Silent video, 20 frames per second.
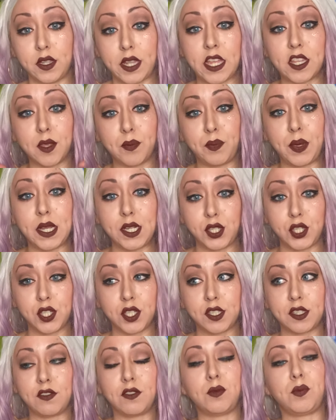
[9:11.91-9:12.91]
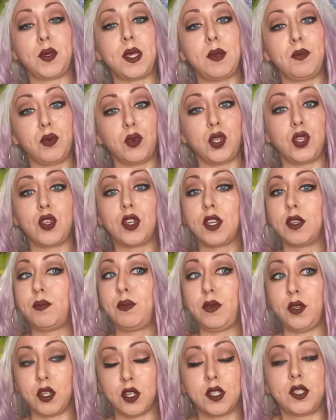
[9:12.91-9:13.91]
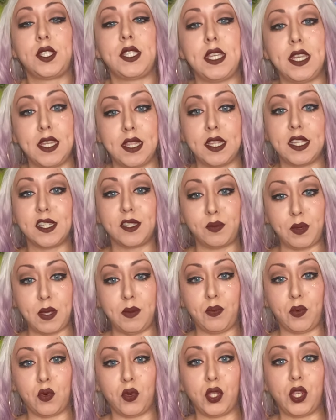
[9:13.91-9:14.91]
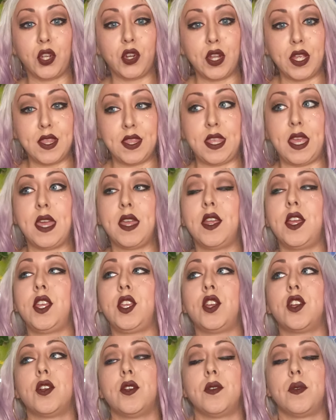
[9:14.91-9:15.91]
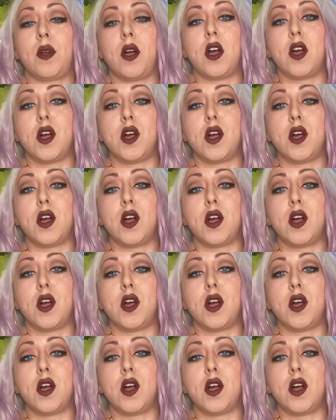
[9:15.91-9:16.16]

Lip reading: like the pictures of the people, you're seeing these people. You're in Theta,